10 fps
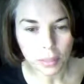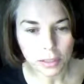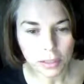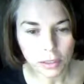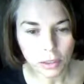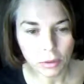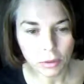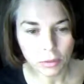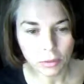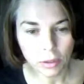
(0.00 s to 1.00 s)
pizza
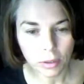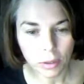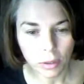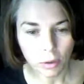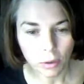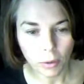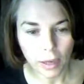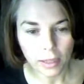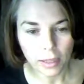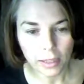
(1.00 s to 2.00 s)
stone or an
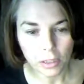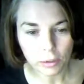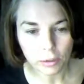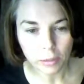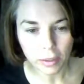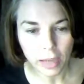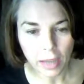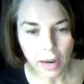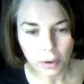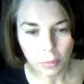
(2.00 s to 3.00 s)
unglazed ceramic
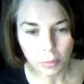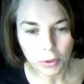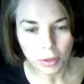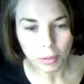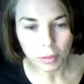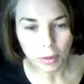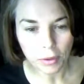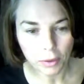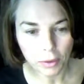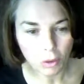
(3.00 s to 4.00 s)
tile, put them on
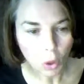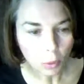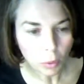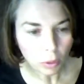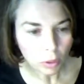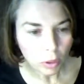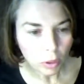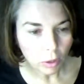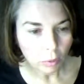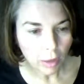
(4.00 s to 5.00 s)
the lower
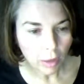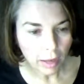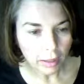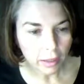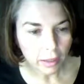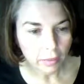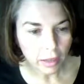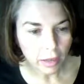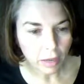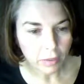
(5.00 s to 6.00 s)
rack of the
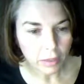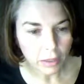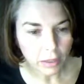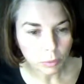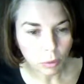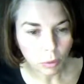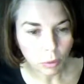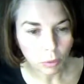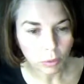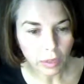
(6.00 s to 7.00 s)
oven. This will
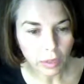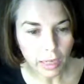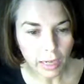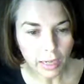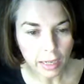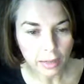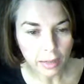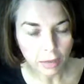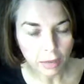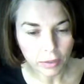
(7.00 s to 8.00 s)
hold the heat in
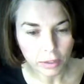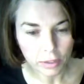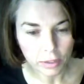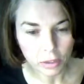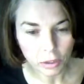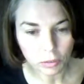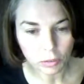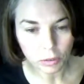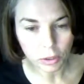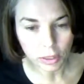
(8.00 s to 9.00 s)
the oven. This is good
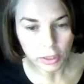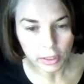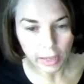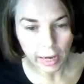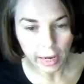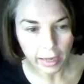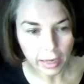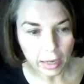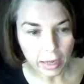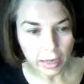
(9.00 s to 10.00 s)
for cheesecake,
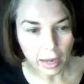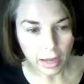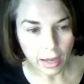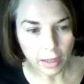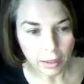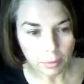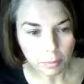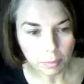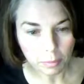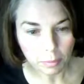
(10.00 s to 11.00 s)
not
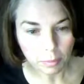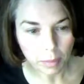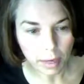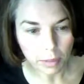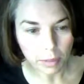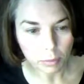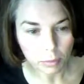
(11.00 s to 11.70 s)
baked